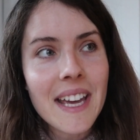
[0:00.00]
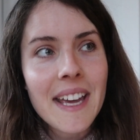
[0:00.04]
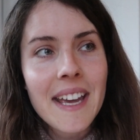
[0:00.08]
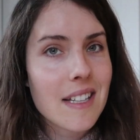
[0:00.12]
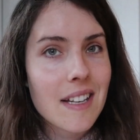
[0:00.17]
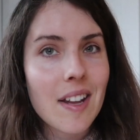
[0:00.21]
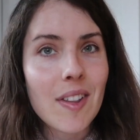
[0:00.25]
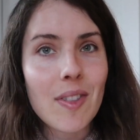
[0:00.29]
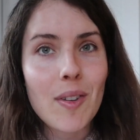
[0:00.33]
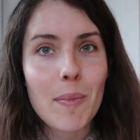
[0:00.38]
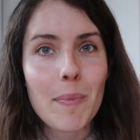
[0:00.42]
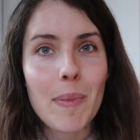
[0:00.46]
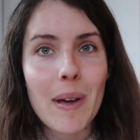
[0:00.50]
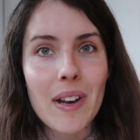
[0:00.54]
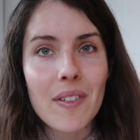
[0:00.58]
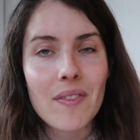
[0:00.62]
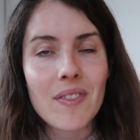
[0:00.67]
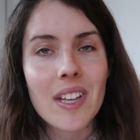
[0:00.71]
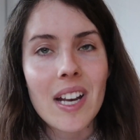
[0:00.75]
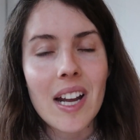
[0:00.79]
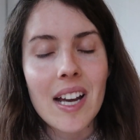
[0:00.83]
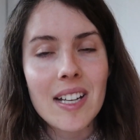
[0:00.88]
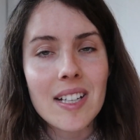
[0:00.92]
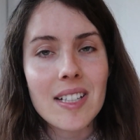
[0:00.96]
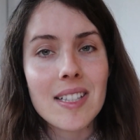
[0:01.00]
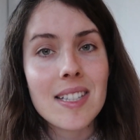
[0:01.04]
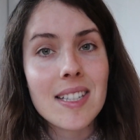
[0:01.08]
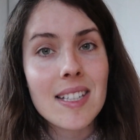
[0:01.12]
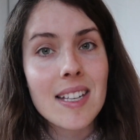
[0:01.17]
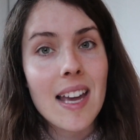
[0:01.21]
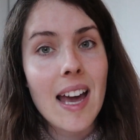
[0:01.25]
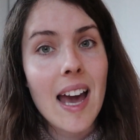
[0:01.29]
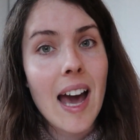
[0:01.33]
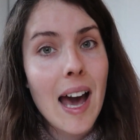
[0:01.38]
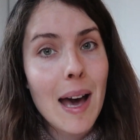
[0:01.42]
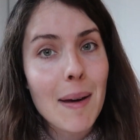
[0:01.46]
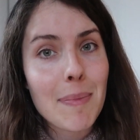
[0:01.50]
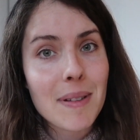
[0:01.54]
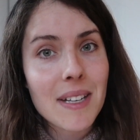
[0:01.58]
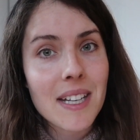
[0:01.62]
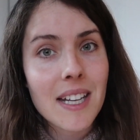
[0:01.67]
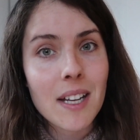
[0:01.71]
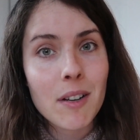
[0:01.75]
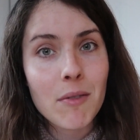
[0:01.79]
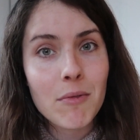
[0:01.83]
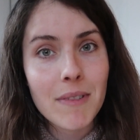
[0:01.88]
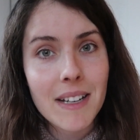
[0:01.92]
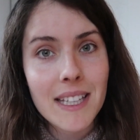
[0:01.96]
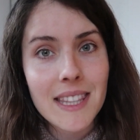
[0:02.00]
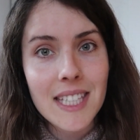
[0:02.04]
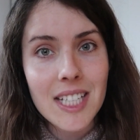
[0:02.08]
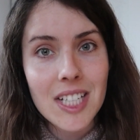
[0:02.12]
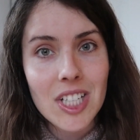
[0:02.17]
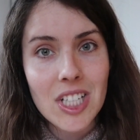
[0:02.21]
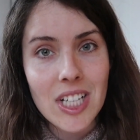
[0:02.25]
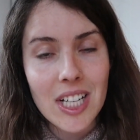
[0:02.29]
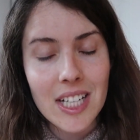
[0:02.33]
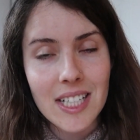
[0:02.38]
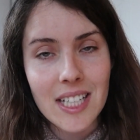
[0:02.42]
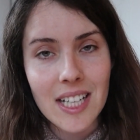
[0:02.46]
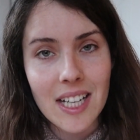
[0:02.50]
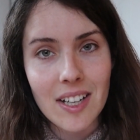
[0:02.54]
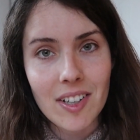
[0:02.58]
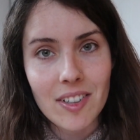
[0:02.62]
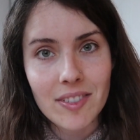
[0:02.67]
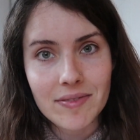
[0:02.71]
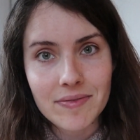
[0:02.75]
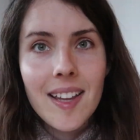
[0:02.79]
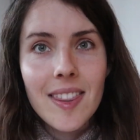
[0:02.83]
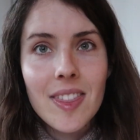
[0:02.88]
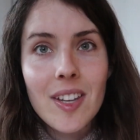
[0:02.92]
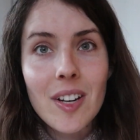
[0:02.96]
It's another benefit I could see happening with the shutdown.